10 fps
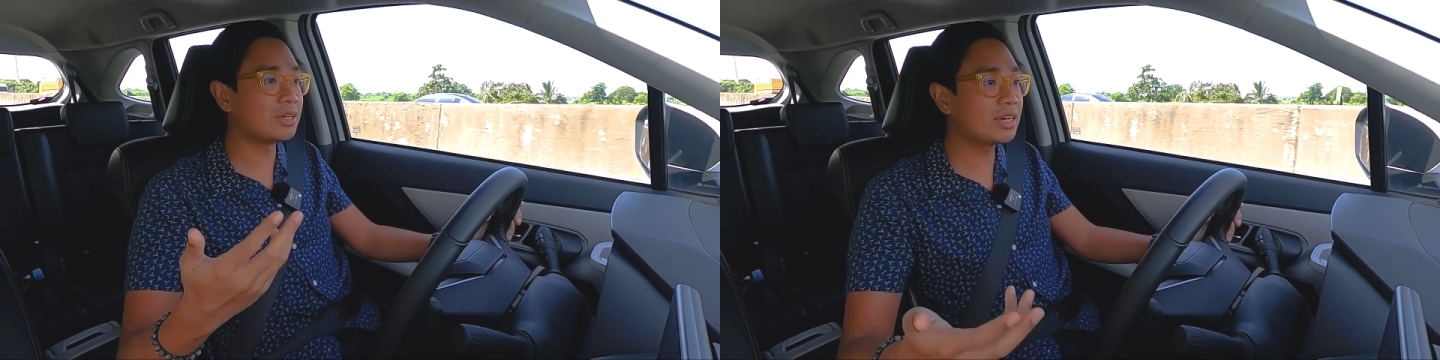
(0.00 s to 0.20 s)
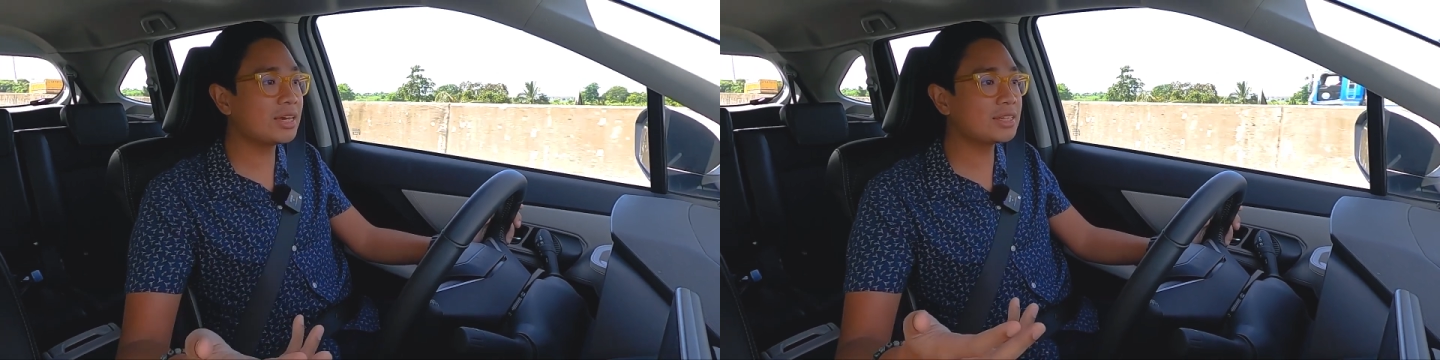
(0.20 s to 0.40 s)

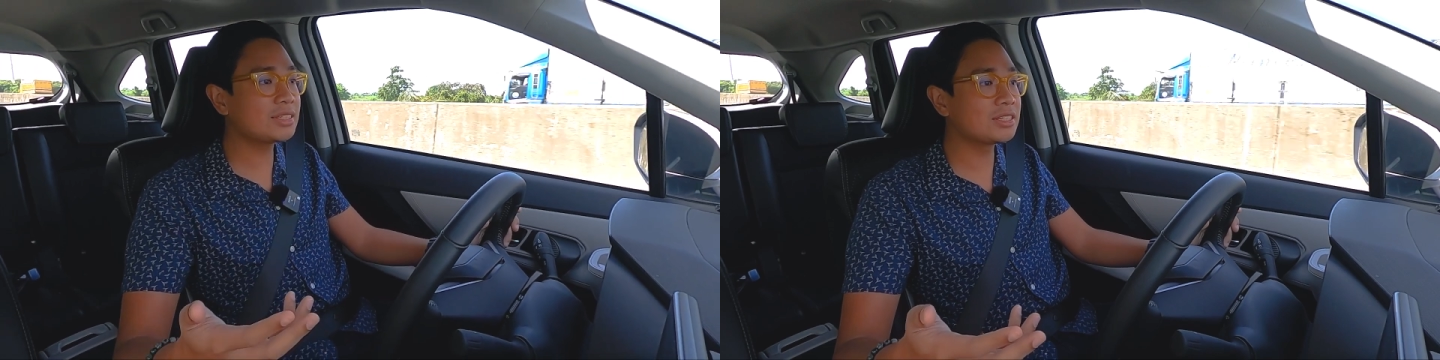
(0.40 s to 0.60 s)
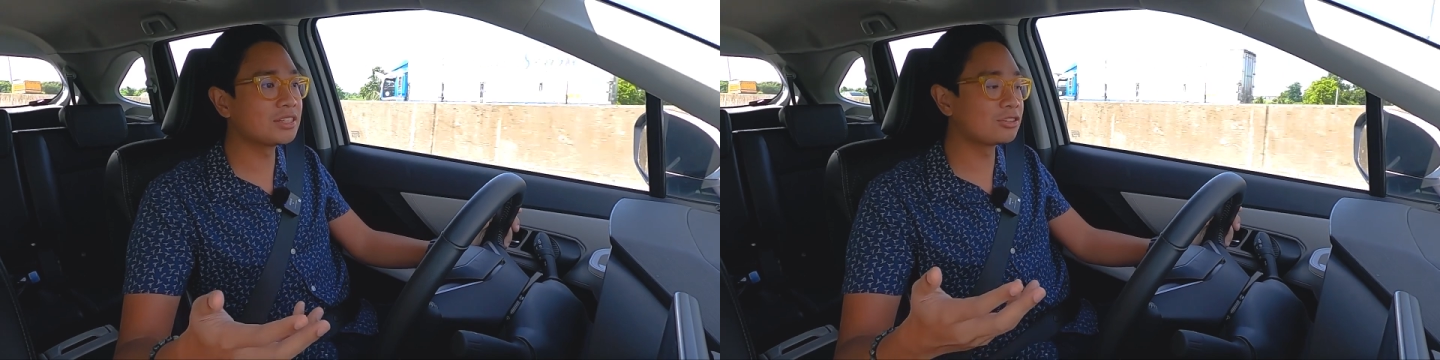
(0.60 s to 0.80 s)

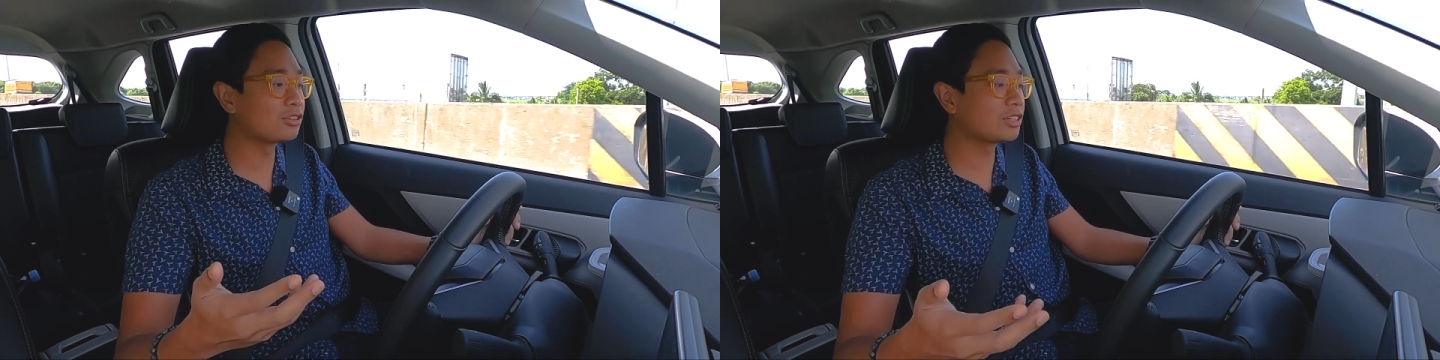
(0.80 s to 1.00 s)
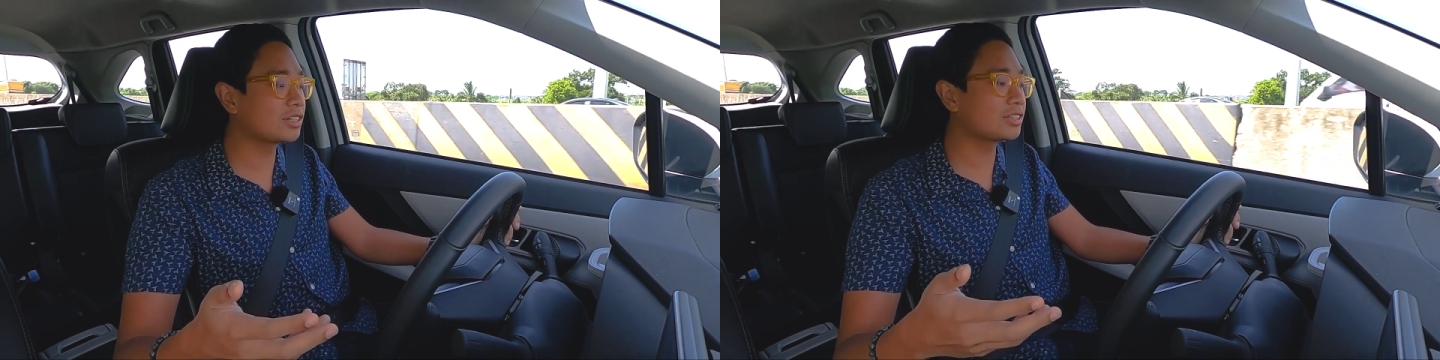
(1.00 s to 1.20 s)
PS and the
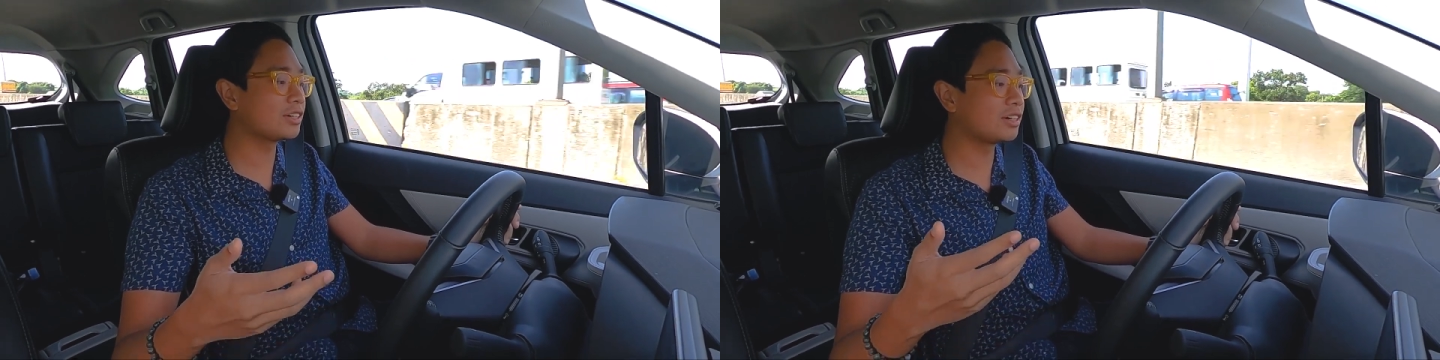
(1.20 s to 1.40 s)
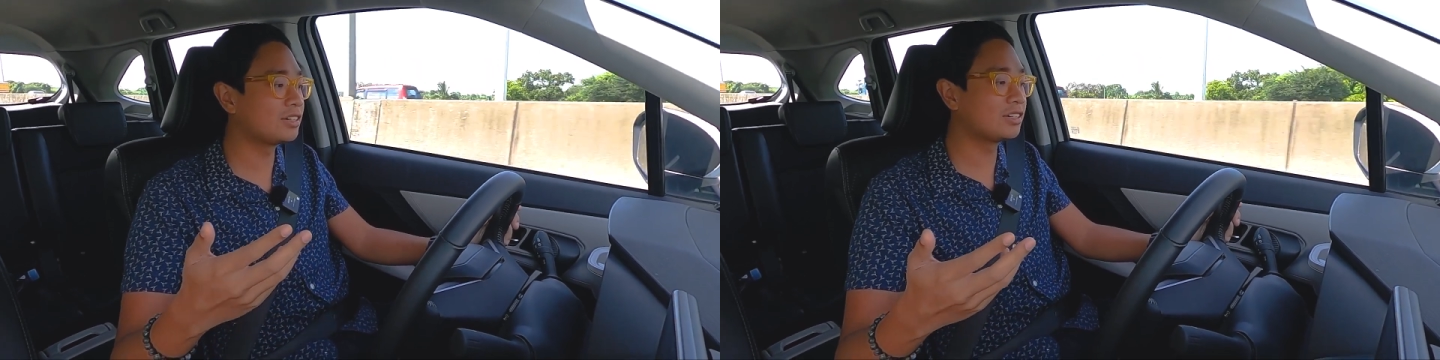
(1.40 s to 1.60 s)
torque
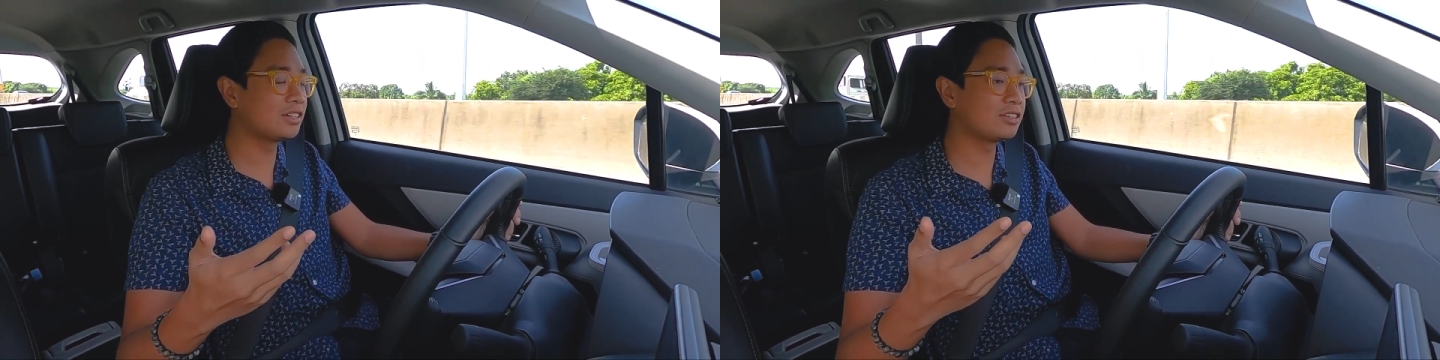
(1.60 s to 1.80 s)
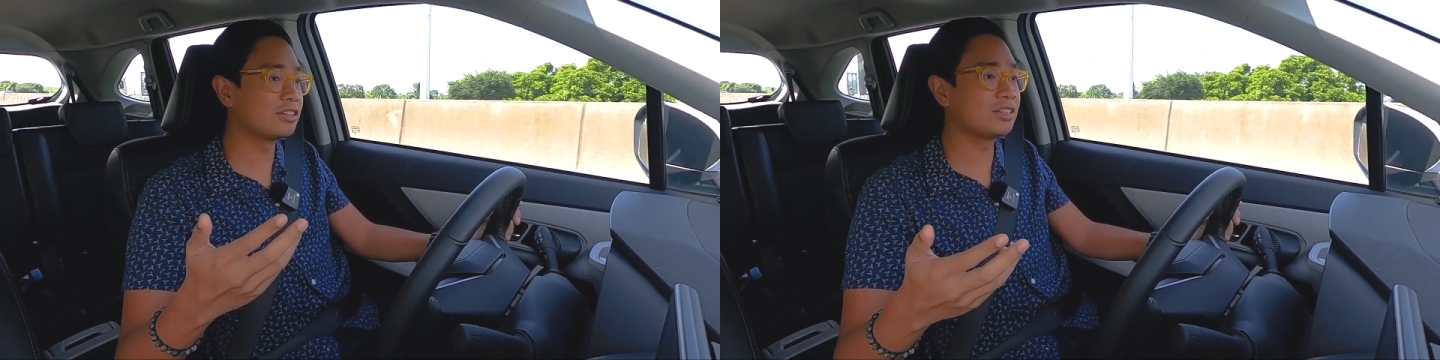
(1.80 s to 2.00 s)
is
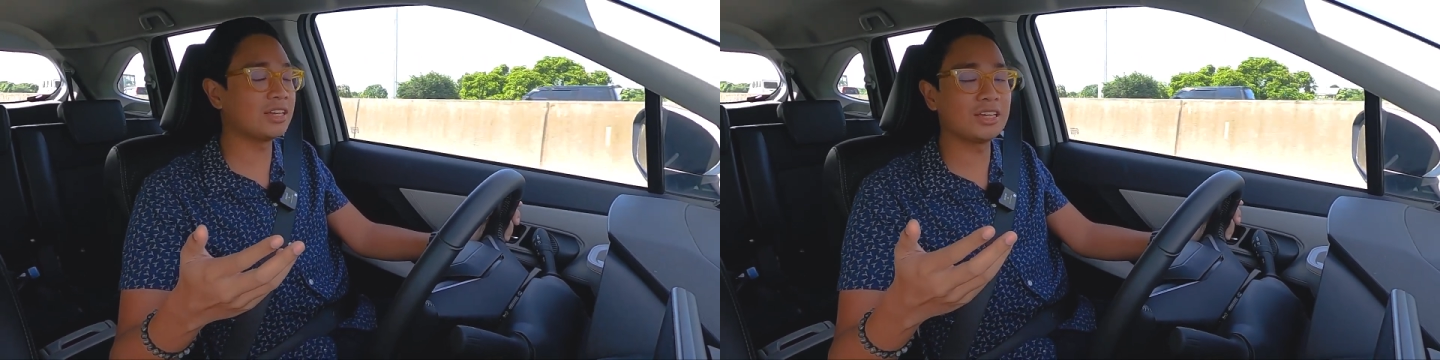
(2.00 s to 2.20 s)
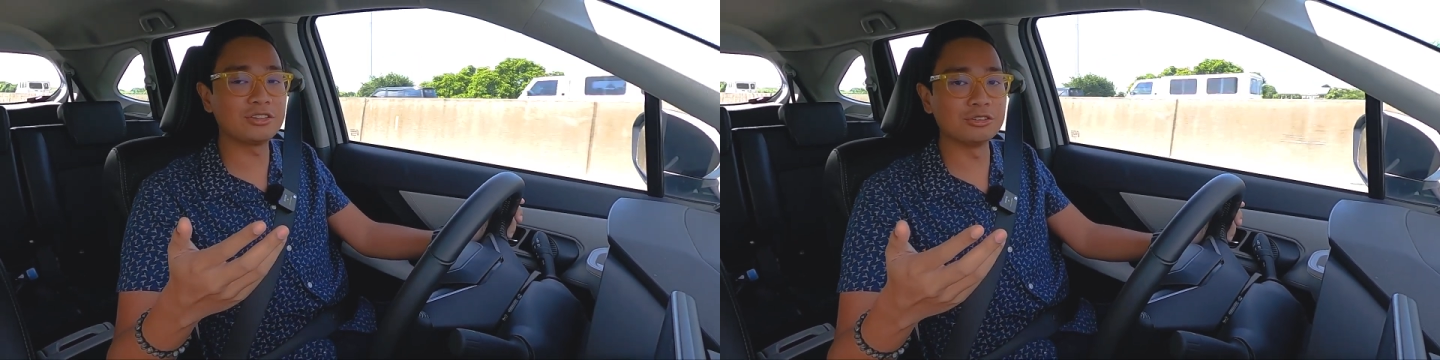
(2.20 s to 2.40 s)
138
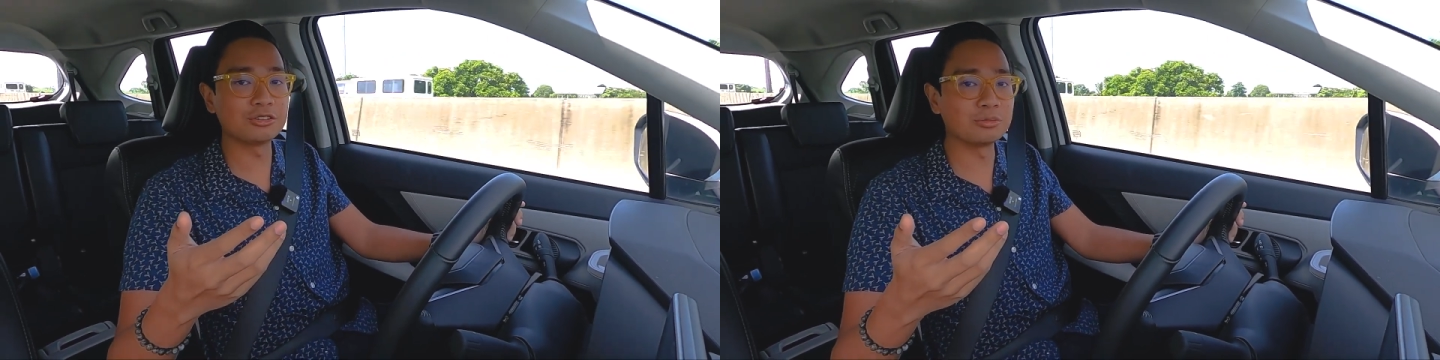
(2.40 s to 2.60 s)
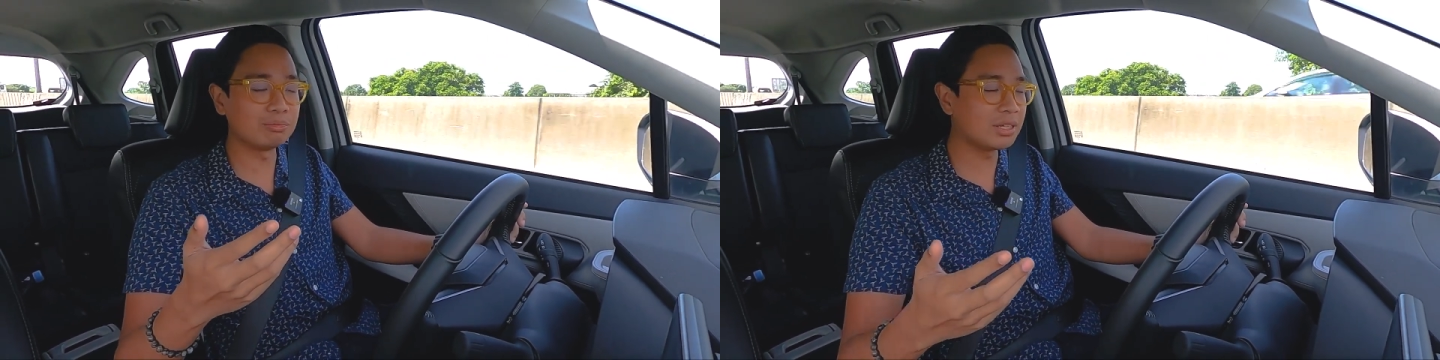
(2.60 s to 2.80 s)

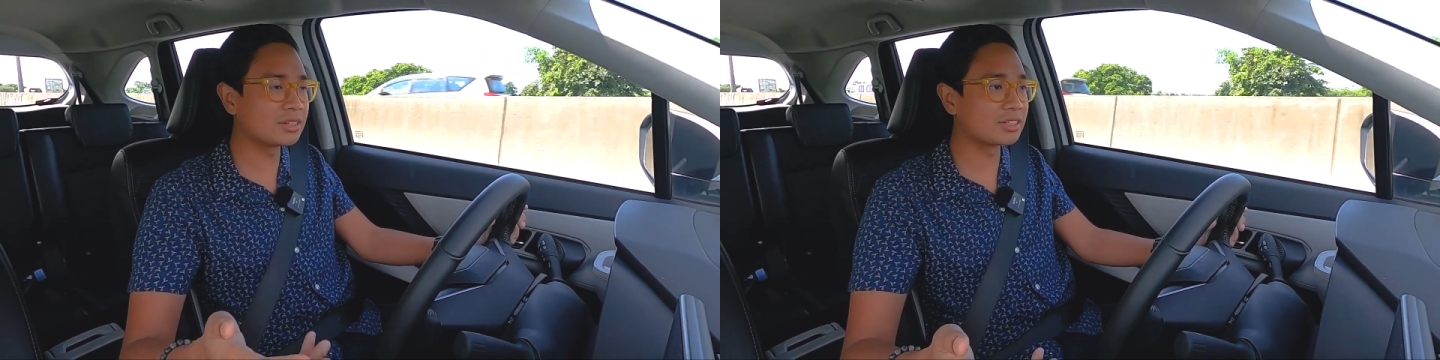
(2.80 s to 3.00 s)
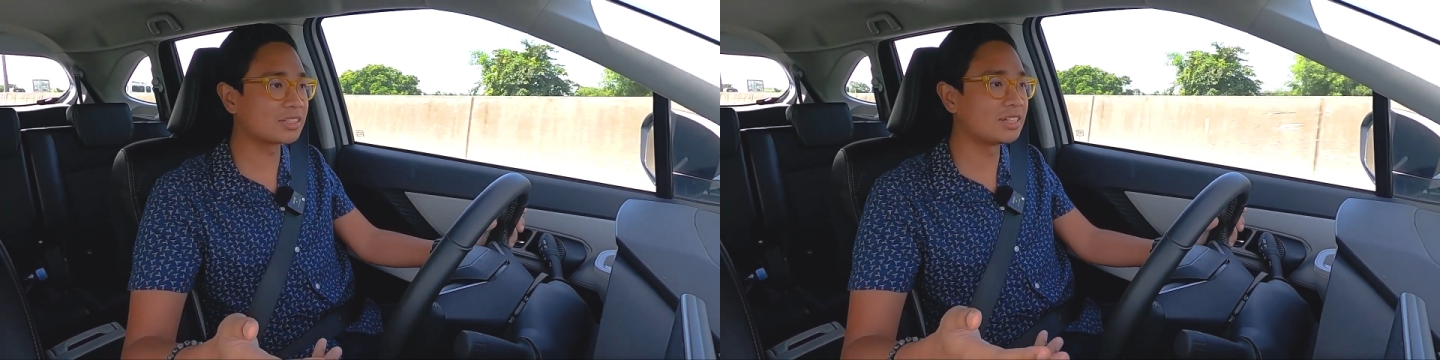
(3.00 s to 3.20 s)
Newton
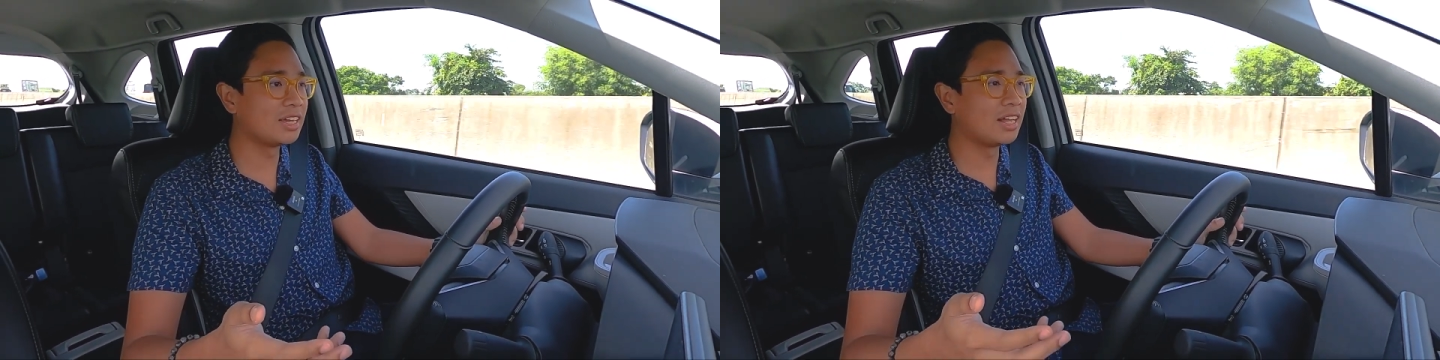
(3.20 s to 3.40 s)
meters.